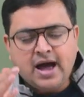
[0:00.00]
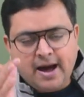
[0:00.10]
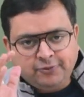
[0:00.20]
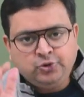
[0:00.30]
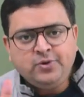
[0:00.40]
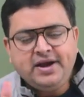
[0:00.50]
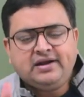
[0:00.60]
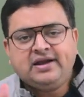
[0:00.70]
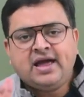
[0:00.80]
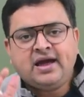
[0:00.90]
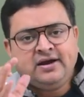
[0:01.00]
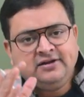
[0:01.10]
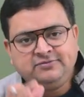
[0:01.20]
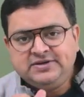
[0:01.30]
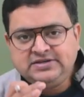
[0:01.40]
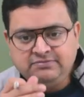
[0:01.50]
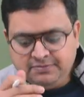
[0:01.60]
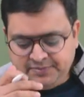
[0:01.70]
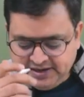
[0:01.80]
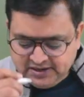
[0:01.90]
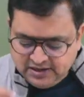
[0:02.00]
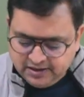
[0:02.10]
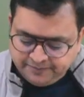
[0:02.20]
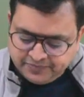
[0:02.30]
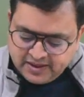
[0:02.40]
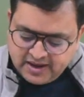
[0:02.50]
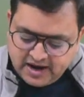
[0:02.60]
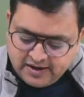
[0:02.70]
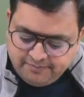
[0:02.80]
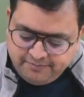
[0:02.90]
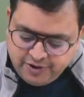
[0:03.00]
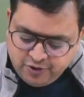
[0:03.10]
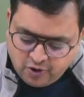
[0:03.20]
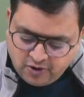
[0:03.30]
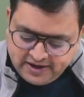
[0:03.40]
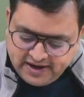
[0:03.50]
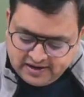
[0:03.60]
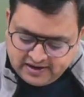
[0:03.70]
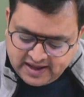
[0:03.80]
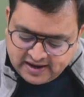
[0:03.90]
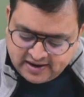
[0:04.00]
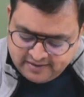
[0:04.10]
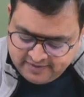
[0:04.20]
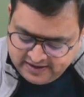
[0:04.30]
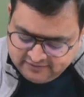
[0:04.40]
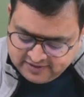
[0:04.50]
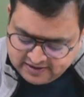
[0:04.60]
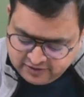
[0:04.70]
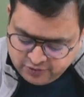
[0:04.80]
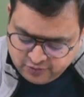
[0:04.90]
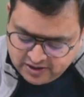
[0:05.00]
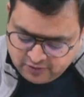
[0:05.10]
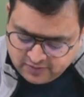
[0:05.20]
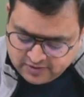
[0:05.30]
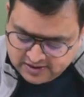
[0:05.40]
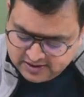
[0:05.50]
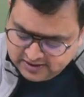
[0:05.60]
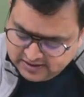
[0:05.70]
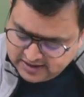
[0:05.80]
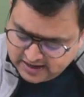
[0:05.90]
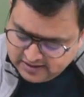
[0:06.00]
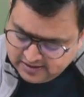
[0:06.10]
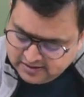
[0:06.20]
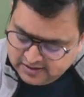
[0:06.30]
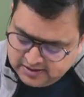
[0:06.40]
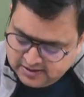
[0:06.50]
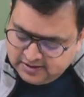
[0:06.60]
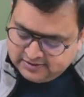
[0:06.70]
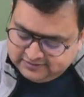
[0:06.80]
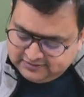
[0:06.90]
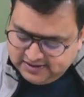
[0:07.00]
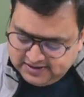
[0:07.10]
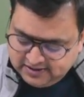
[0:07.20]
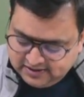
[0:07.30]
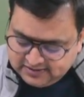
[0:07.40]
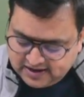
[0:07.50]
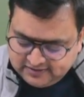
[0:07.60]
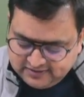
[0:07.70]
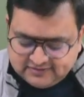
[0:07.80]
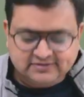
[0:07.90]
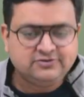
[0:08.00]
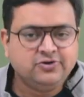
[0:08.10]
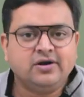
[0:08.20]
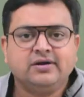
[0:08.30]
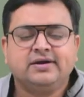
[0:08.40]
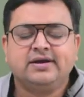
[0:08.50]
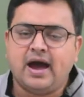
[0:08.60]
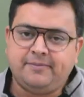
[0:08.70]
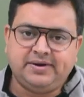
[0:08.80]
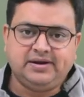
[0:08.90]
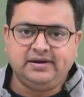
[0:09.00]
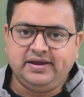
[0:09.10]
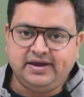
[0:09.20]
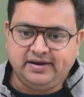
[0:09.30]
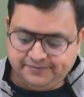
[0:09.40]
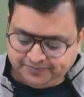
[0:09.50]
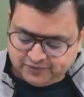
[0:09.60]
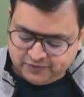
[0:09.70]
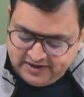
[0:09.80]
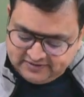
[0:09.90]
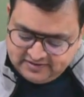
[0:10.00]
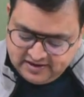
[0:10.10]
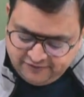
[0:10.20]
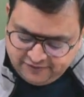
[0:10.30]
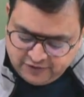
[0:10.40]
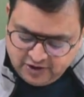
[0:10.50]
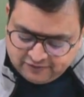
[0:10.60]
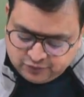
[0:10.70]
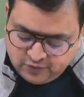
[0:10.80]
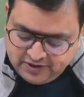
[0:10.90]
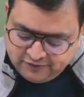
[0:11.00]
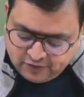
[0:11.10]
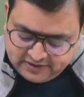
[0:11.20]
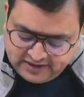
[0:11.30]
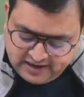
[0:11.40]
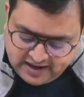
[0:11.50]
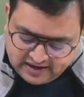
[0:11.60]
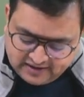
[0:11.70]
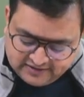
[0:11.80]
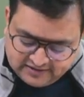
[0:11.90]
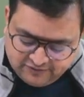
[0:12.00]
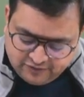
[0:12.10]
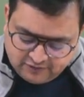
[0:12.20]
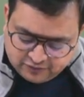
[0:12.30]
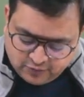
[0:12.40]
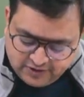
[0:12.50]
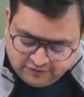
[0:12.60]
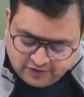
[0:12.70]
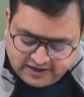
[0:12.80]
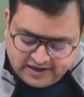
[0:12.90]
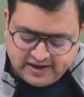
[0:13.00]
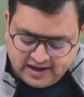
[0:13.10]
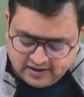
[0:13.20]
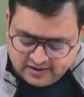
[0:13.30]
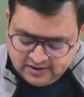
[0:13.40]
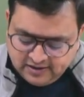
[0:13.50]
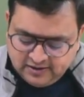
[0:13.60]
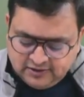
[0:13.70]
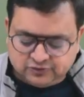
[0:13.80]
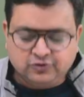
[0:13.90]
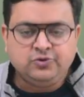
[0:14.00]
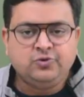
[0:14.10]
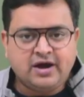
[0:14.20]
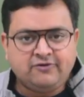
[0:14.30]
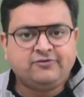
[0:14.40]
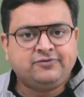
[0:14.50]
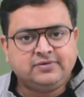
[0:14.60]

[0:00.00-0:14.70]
Up to 8 lakh, it is PGBP income. And beyond 8 lakh, I believe that you now can say that this is your capital gain. So let's say if you have sold it for 10 lakh, let's say if you have sold it for 10 lakh, so you have